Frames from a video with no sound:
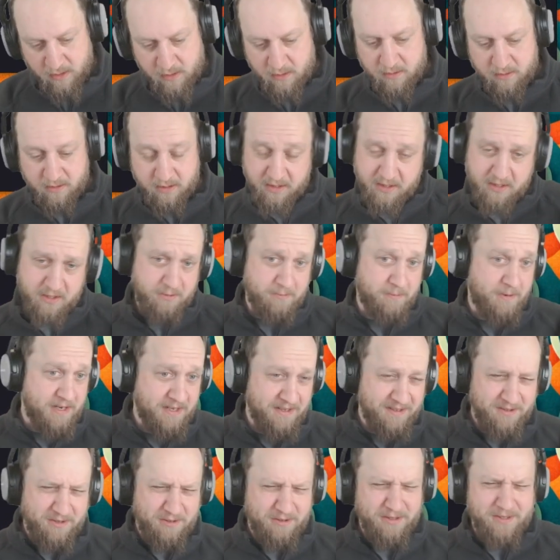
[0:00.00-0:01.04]
This is one
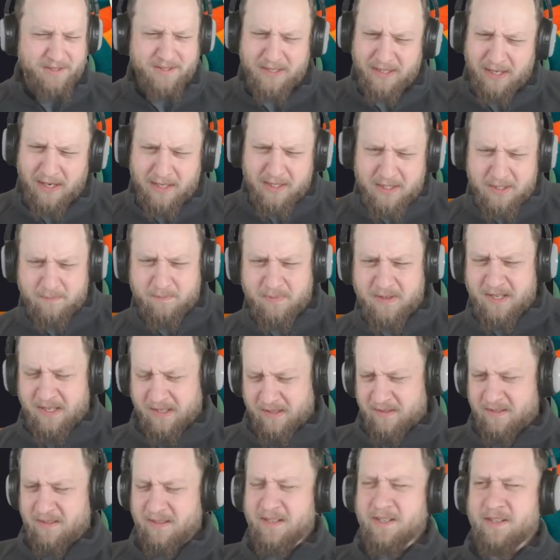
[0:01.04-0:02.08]
interesting
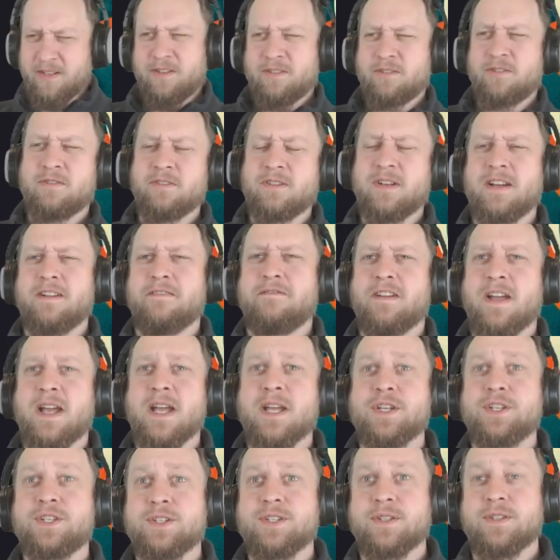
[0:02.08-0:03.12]
aspect. Like, you could have
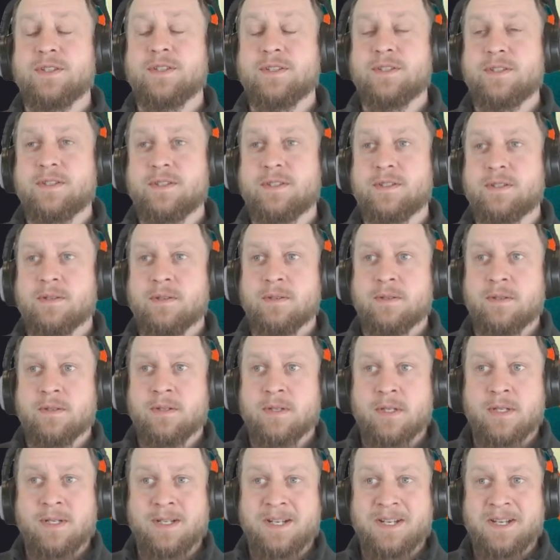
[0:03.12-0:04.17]
agents
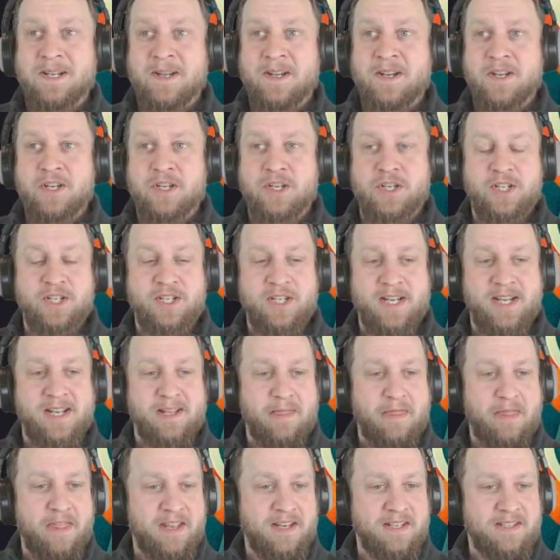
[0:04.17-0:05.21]
share
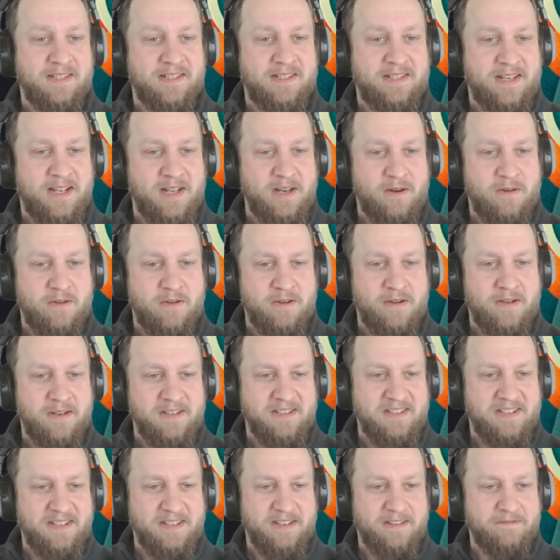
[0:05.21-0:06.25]
things they learned,
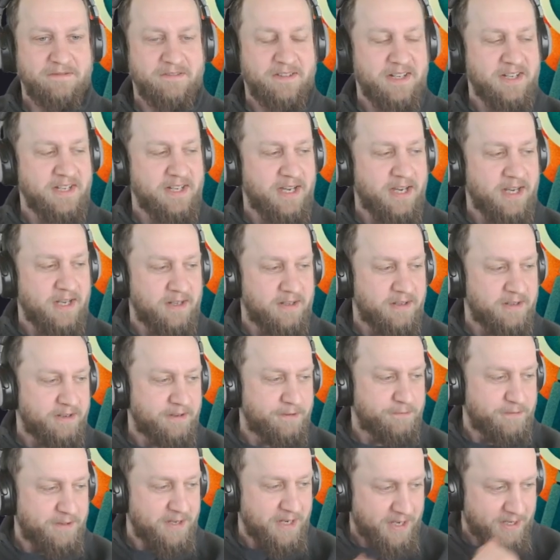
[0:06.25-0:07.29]
and if
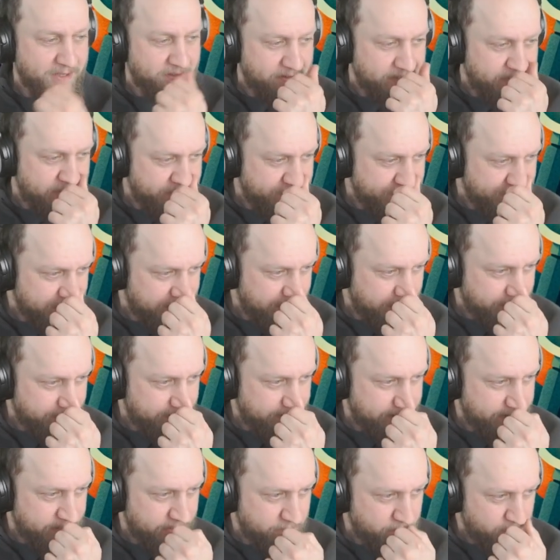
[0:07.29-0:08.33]
the other agents had
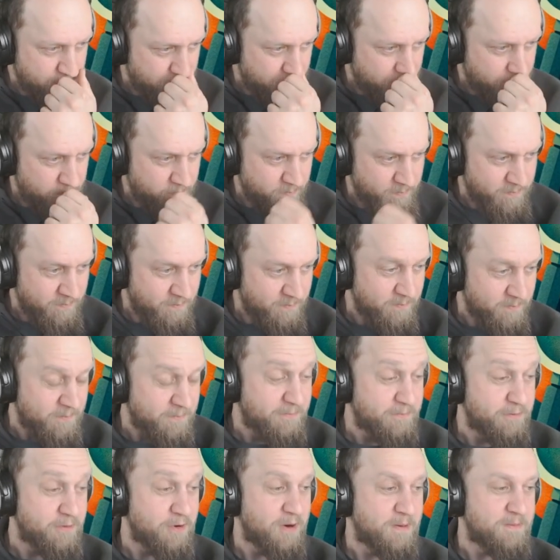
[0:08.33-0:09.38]
some
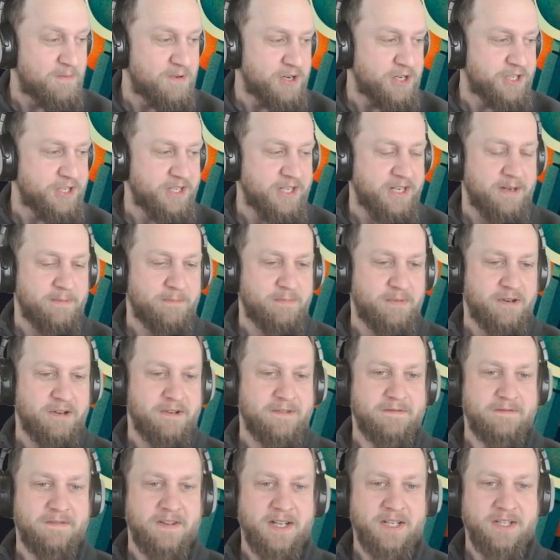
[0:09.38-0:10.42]
form or shape
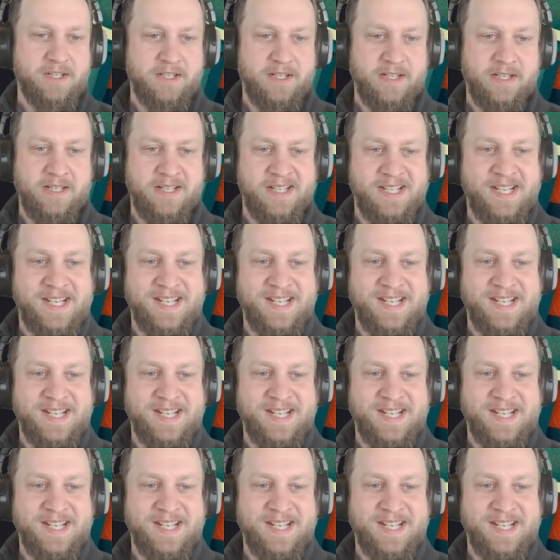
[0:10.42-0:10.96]
of actually